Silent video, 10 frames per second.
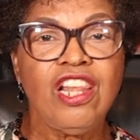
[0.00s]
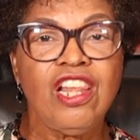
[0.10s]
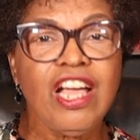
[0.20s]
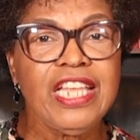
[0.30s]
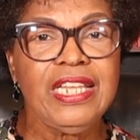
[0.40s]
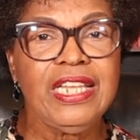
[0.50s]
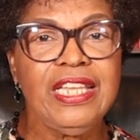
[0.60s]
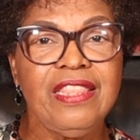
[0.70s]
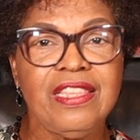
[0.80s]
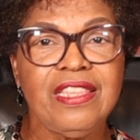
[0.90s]
Luckily,
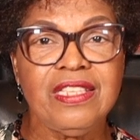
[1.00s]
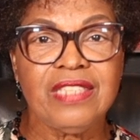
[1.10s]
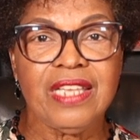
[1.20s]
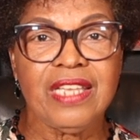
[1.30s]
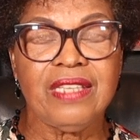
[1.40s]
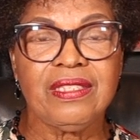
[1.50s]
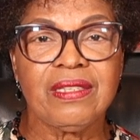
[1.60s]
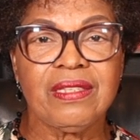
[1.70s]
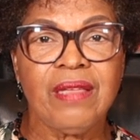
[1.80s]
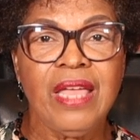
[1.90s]
in these
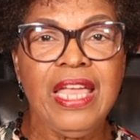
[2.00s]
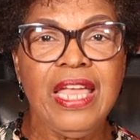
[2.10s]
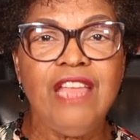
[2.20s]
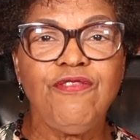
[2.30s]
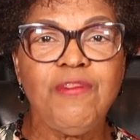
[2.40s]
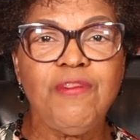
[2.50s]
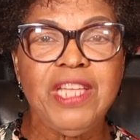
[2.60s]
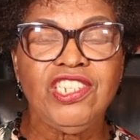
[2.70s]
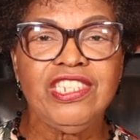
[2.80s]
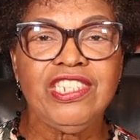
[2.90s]
days,
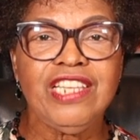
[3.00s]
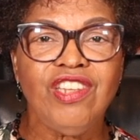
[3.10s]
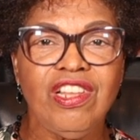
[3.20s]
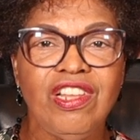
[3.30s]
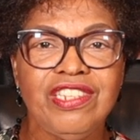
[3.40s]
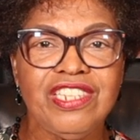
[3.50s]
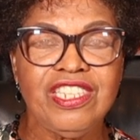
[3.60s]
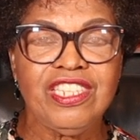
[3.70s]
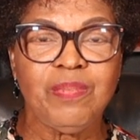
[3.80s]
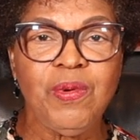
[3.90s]
information technology
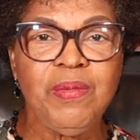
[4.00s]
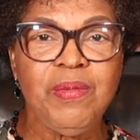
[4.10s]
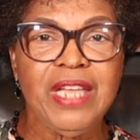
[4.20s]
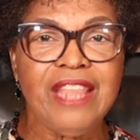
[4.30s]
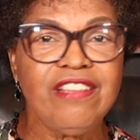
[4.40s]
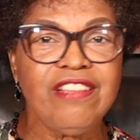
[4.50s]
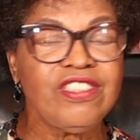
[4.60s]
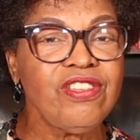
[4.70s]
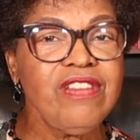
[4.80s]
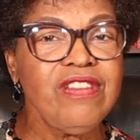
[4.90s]
is booming, and there are
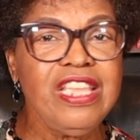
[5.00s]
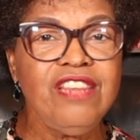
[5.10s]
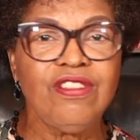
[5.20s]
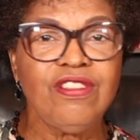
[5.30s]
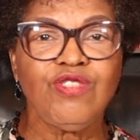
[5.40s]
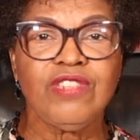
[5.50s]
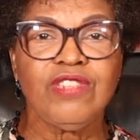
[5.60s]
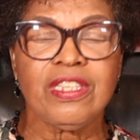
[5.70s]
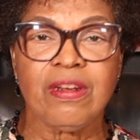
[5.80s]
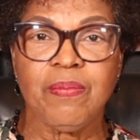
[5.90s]
certain
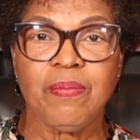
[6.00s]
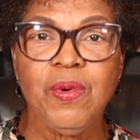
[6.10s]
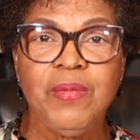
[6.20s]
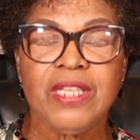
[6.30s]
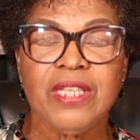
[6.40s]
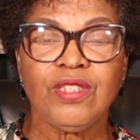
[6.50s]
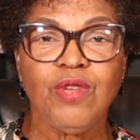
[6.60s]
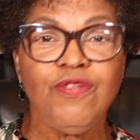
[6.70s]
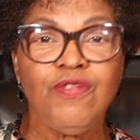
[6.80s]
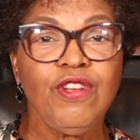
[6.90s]
industries that are booming.
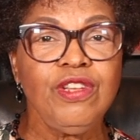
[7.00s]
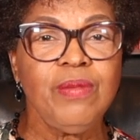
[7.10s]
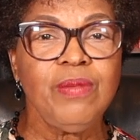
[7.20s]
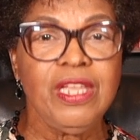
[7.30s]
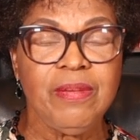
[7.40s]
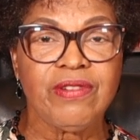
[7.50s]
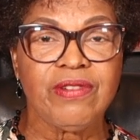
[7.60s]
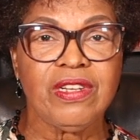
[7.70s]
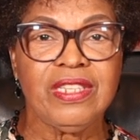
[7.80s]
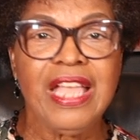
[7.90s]
So if you're a new
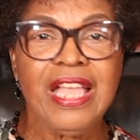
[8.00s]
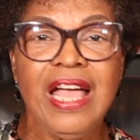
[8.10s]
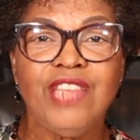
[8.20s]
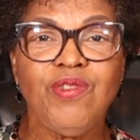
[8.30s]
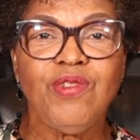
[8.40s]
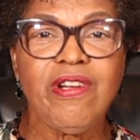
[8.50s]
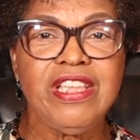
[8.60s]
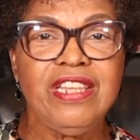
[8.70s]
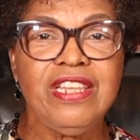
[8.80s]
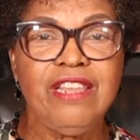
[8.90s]
immigrant and you are
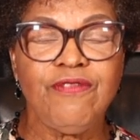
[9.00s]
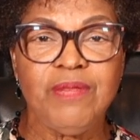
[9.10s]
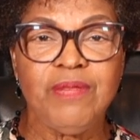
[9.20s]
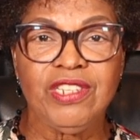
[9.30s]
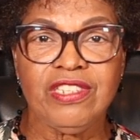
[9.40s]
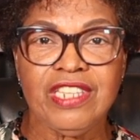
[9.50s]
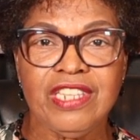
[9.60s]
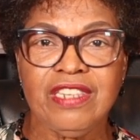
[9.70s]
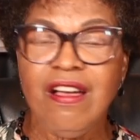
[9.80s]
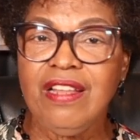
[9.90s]
in information
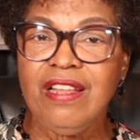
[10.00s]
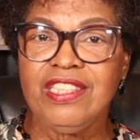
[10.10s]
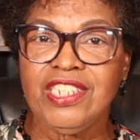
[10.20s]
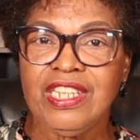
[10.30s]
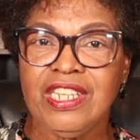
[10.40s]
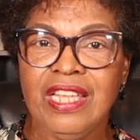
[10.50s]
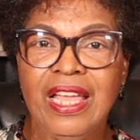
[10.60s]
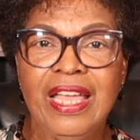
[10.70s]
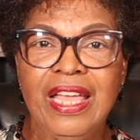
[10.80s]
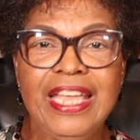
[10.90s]
technology,
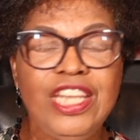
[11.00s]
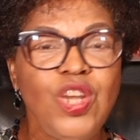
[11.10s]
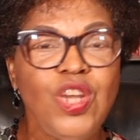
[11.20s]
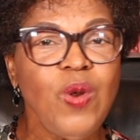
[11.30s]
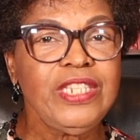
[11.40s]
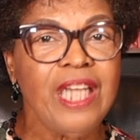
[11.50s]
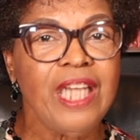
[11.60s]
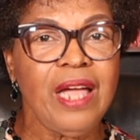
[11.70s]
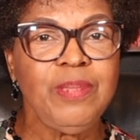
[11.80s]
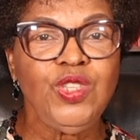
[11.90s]
in no
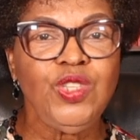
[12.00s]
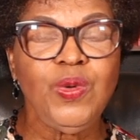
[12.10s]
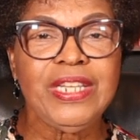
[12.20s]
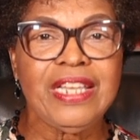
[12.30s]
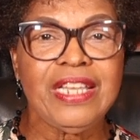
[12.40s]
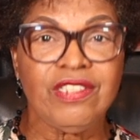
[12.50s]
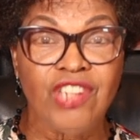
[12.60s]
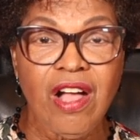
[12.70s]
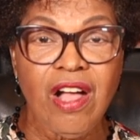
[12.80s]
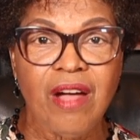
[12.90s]
time you will get a
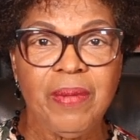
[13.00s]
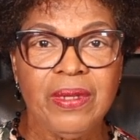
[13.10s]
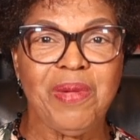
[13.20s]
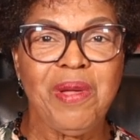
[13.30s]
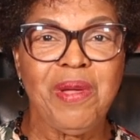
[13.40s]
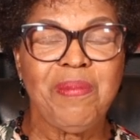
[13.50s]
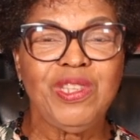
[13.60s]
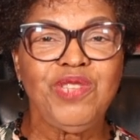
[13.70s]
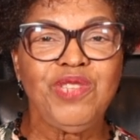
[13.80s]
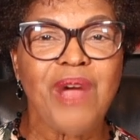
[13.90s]
job,
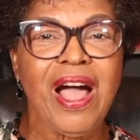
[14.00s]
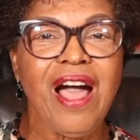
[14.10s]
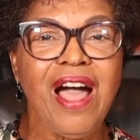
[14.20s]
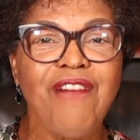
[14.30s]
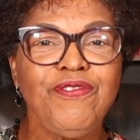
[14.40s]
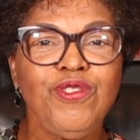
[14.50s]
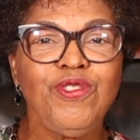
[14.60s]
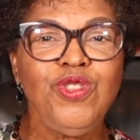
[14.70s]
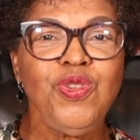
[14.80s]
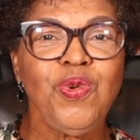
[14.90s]
but you have
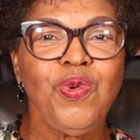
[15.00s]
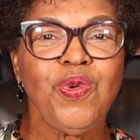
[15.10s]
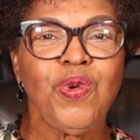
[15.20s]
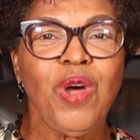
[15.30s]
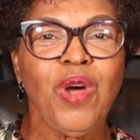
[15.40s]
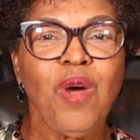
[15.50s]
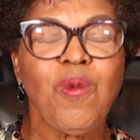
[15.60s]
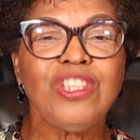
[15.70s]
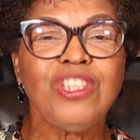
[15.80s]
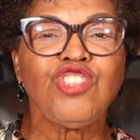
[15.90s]
to know
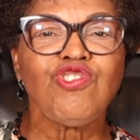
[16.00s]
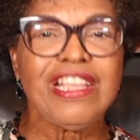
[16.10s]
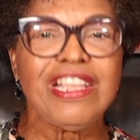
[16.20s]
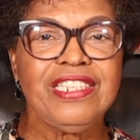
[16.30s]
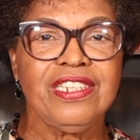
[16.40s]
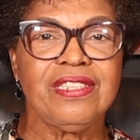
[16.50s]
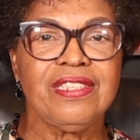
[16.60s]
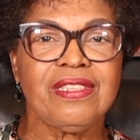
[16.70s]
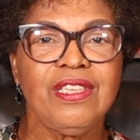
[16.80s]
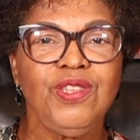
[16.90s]
what
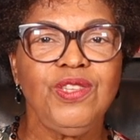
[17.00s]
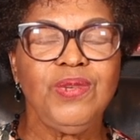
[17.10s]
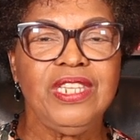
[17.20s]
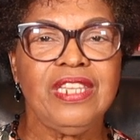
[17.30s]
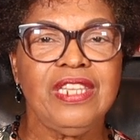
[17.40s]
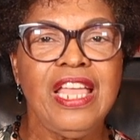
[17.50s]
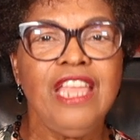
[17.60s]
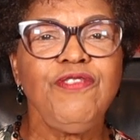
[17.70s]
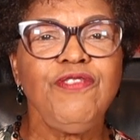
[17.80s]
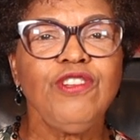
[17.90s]
strategies you need.
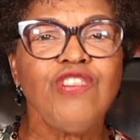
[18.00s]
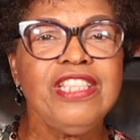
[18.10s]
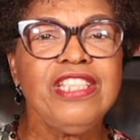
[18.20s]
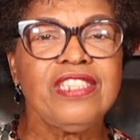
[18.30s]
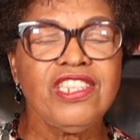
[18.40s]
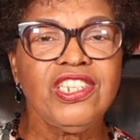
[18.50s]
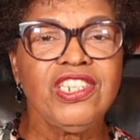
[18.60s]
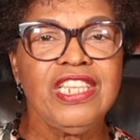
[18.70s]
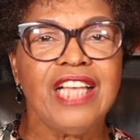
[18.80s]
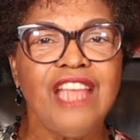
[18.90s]
If you're
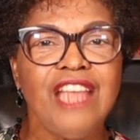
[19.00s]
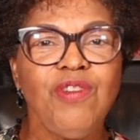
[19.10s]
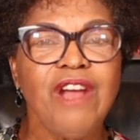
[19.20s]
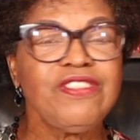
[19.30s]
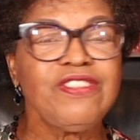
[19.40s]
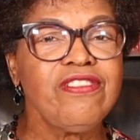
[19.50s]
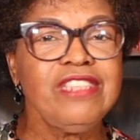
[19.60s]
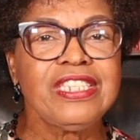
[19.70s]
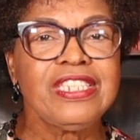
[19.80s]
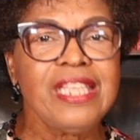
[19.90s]
transitioning and you have
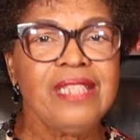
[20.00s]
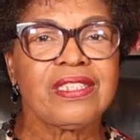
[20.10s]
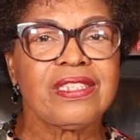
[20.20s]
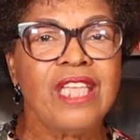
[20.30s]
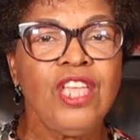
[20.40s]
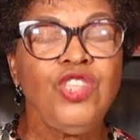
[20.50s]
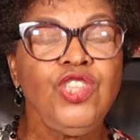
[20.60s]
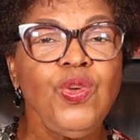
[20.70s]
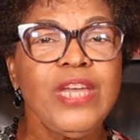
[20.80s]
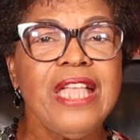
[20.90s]
certain skills,
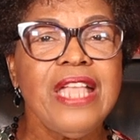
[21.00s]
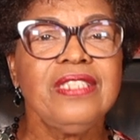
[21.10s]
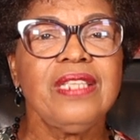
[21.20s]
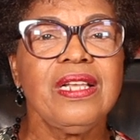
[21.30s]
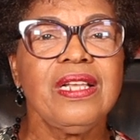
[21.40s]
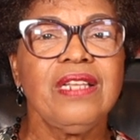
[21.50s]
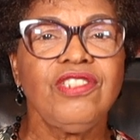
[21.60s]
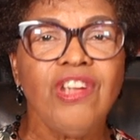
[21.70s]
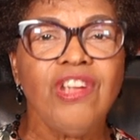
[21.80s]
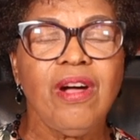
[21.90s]
you can still
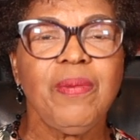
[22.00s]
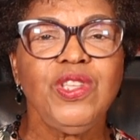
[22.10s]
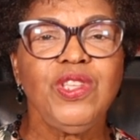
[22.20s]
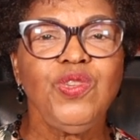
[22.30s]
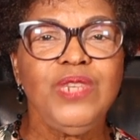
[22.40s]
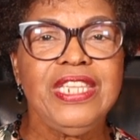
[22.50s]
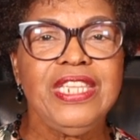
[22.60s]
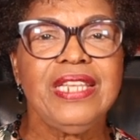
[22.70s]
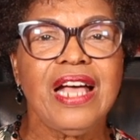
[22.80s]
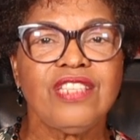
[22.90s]
get a job, but you
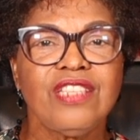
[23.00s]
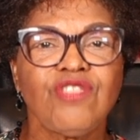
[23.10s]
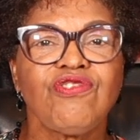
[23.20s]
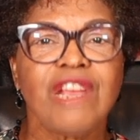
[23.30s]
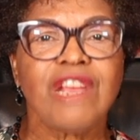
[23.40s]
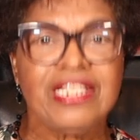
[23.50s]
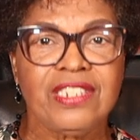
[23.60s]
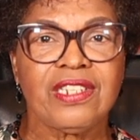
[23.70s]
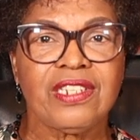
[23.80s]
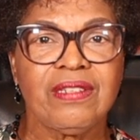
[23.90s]
need a strategy.